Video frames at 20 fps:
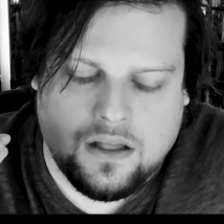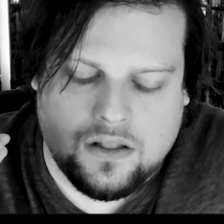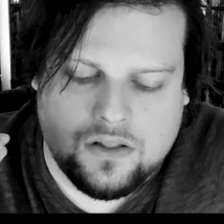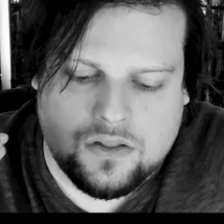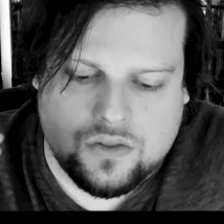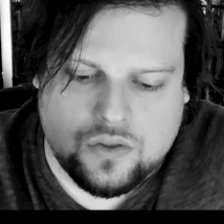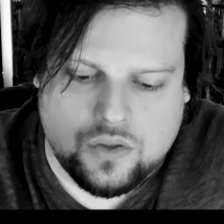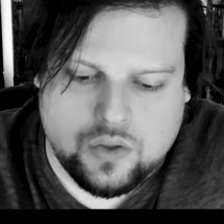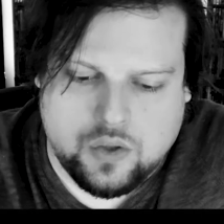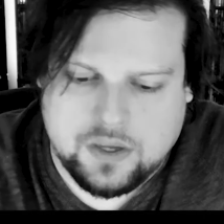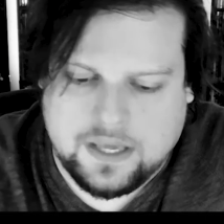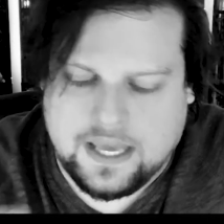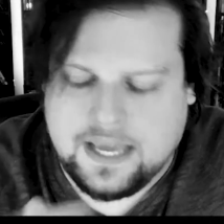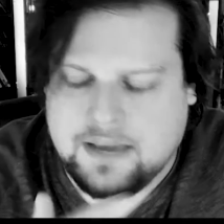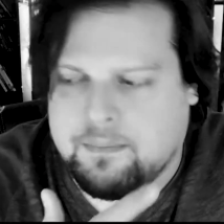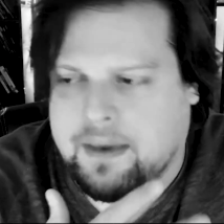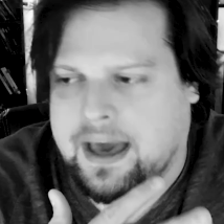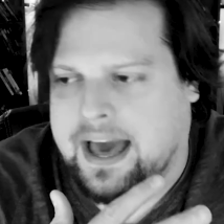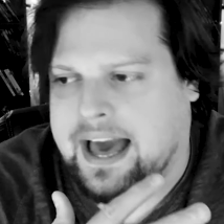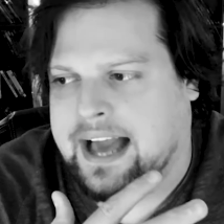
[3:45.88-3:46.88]

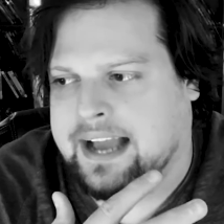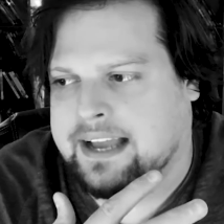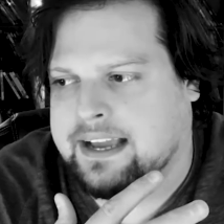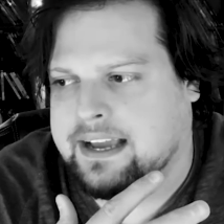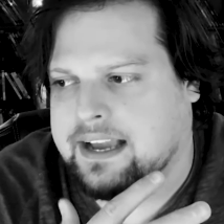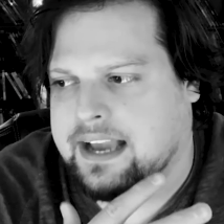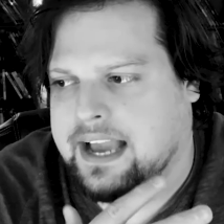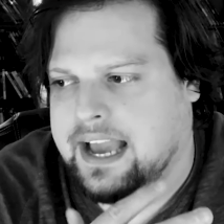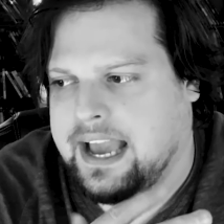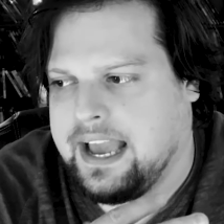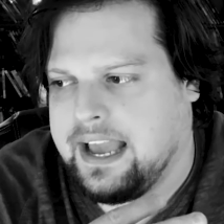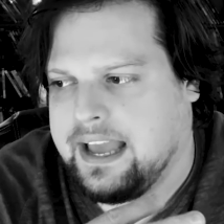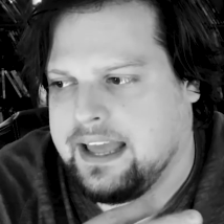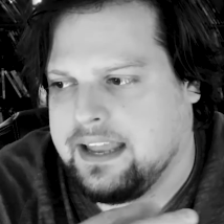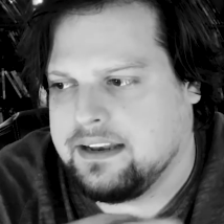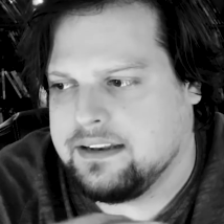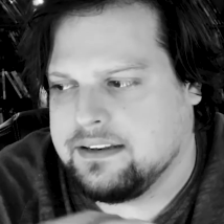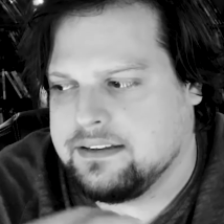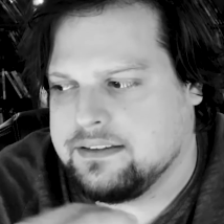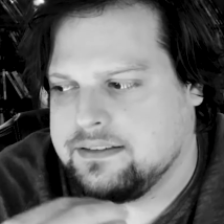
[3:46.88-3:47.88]
looking back
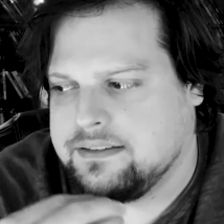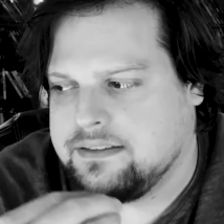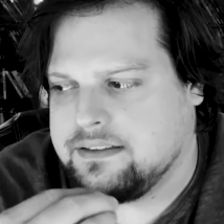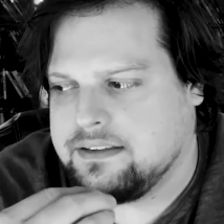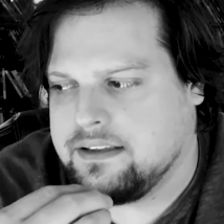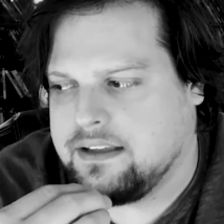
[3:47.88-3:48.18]
and